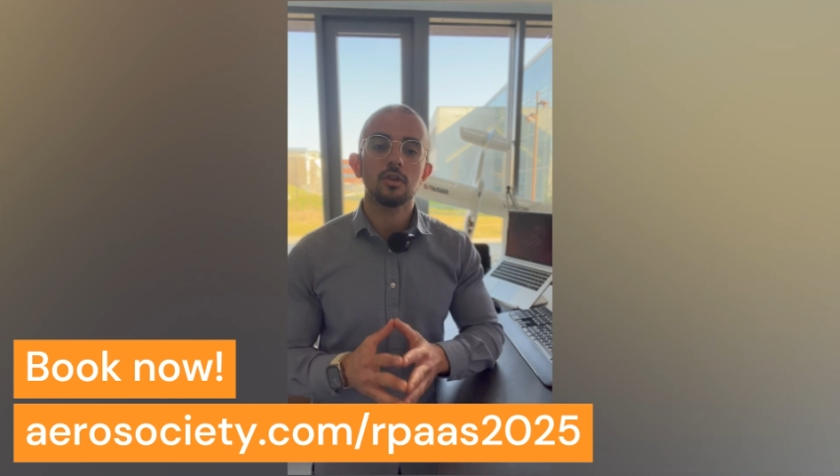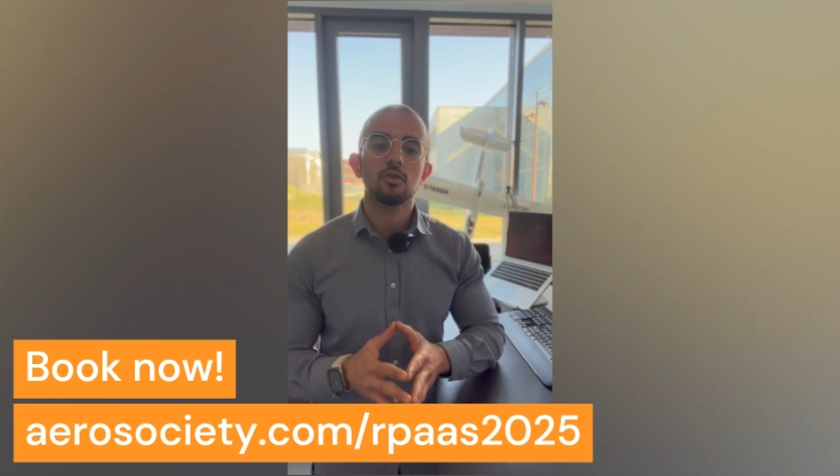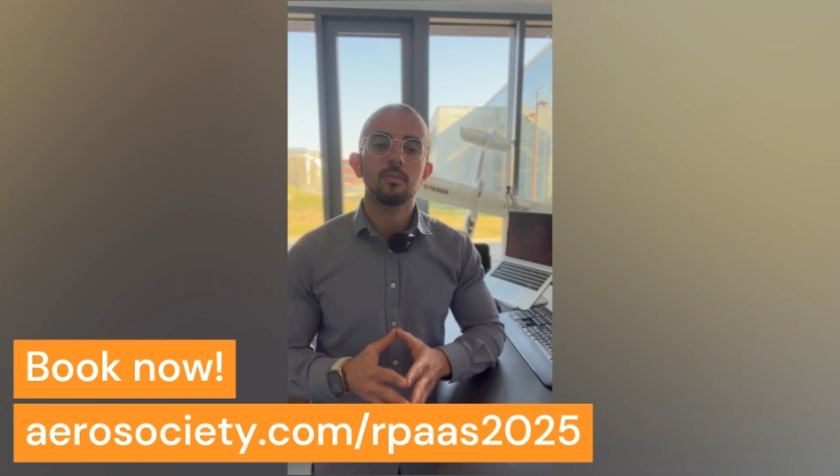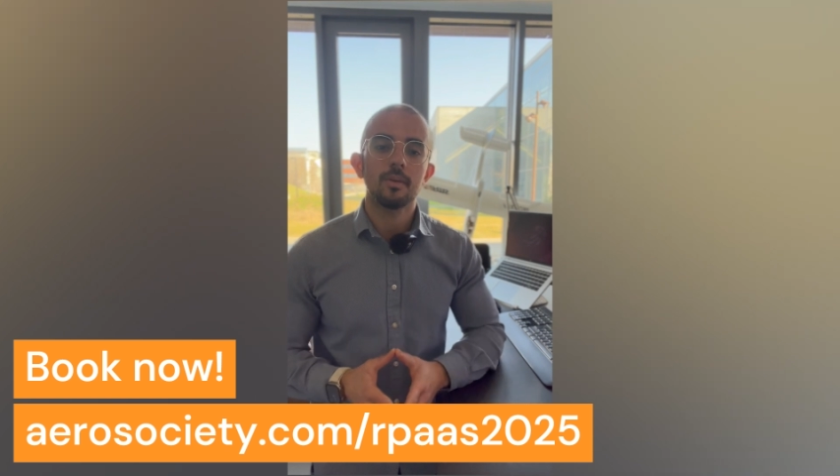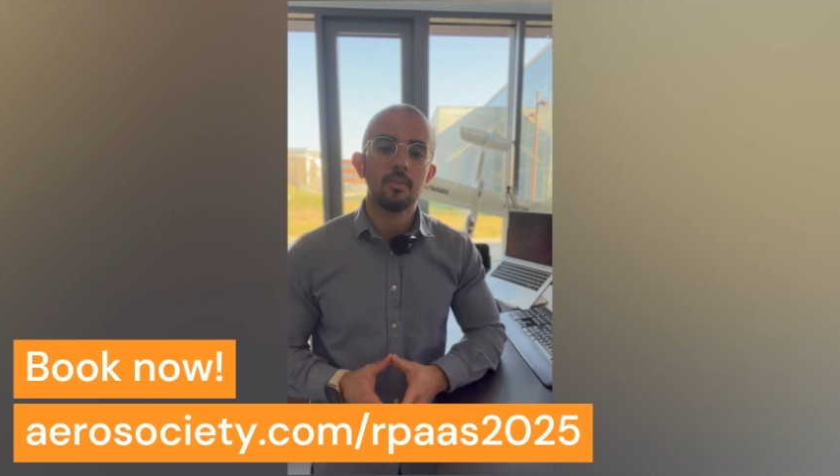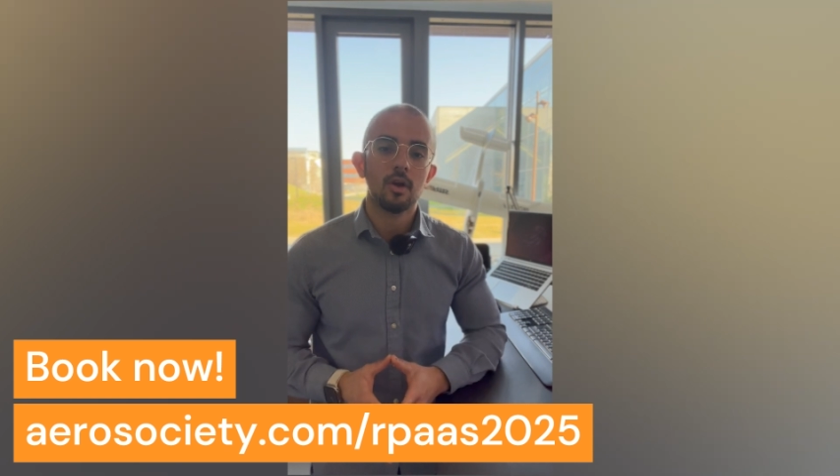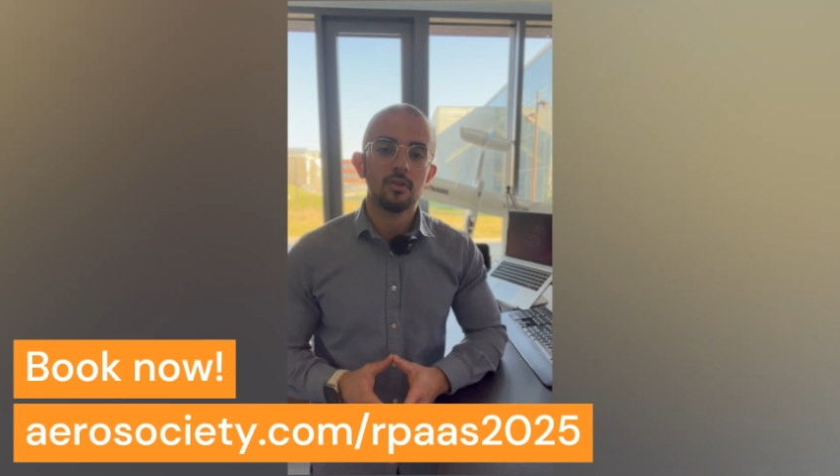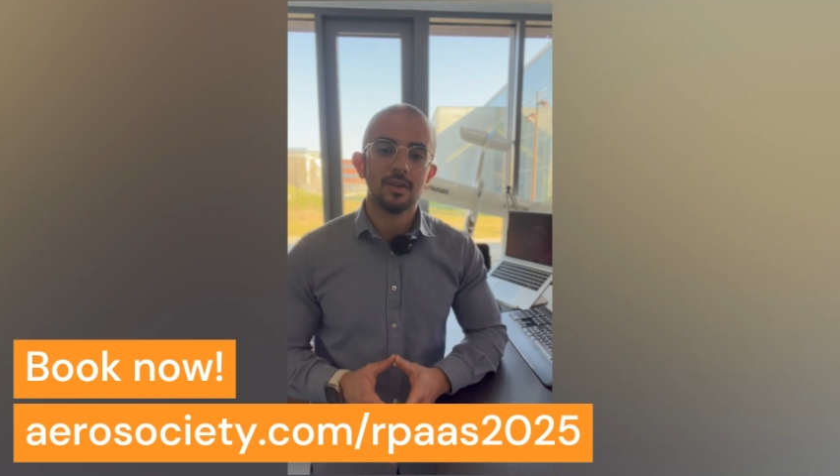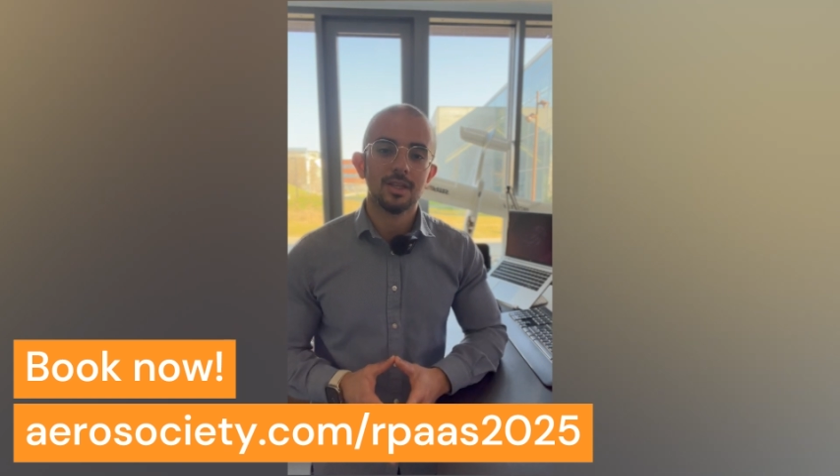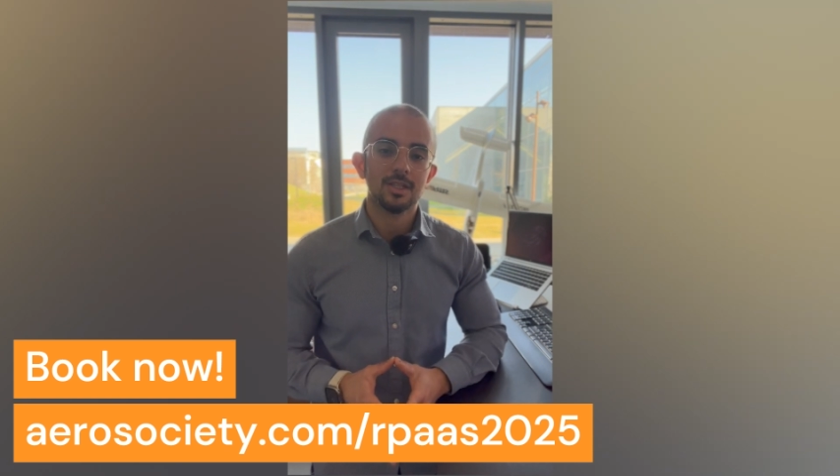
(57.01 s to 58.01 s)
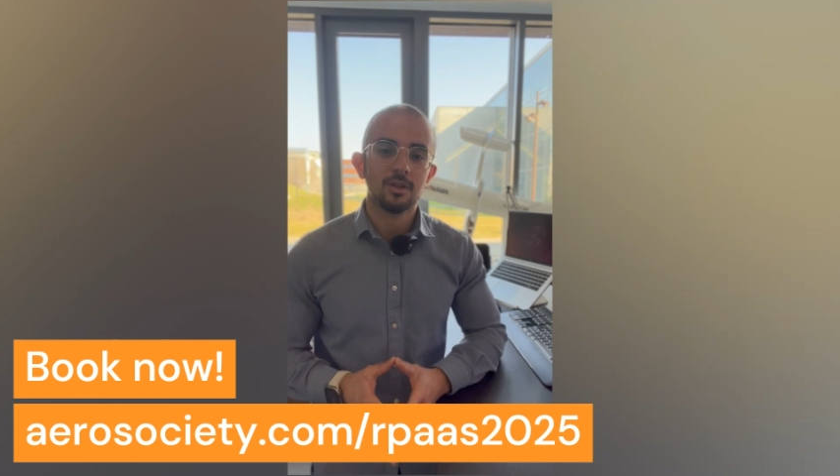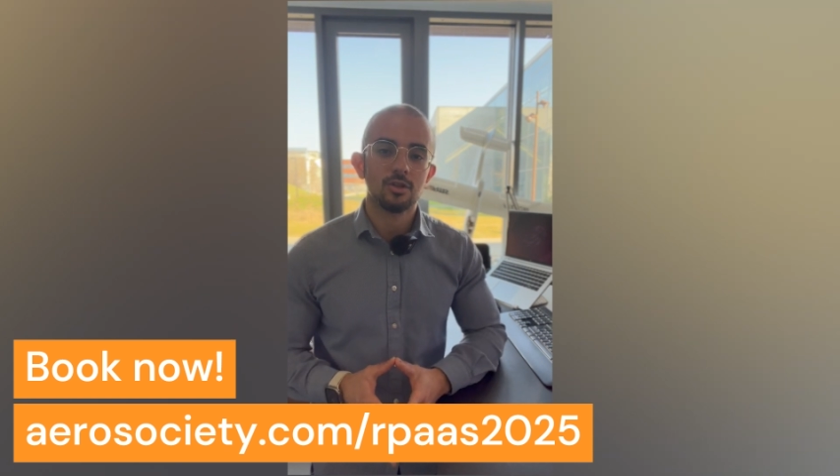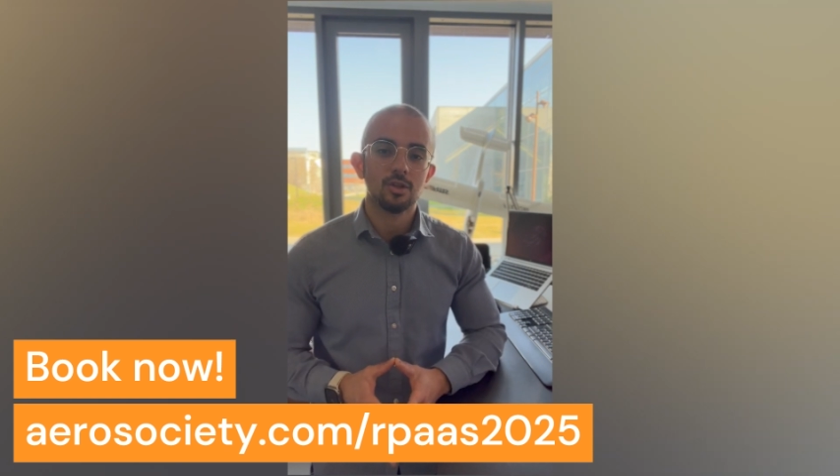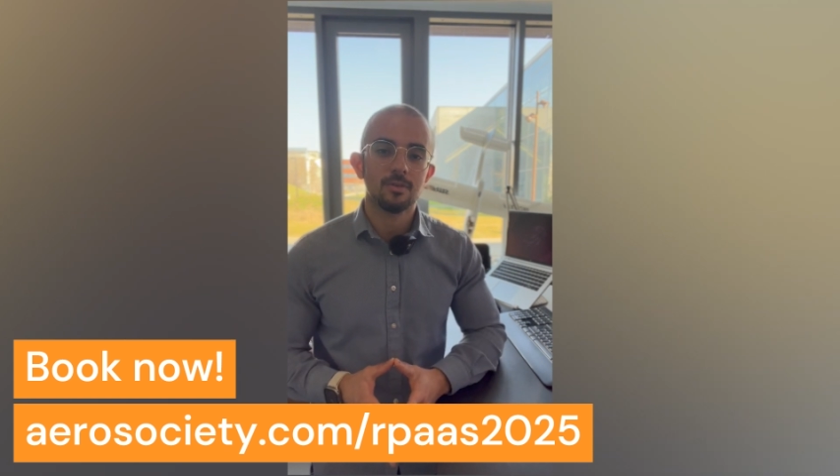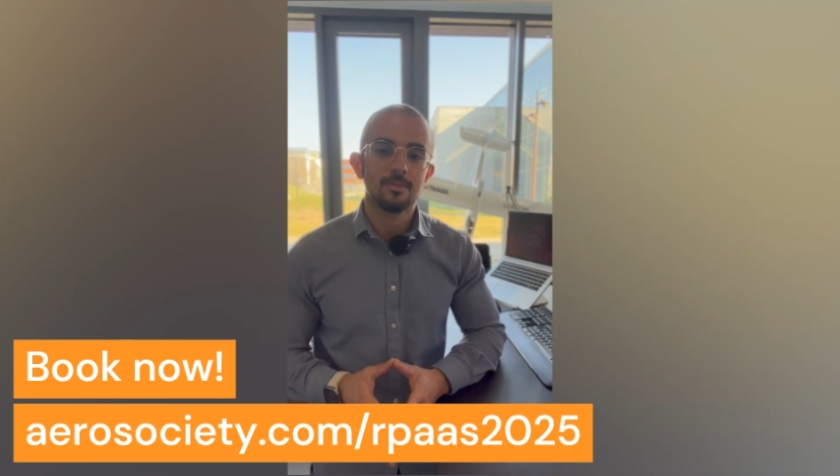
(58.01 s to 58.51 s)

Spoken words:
to be part of the discussion.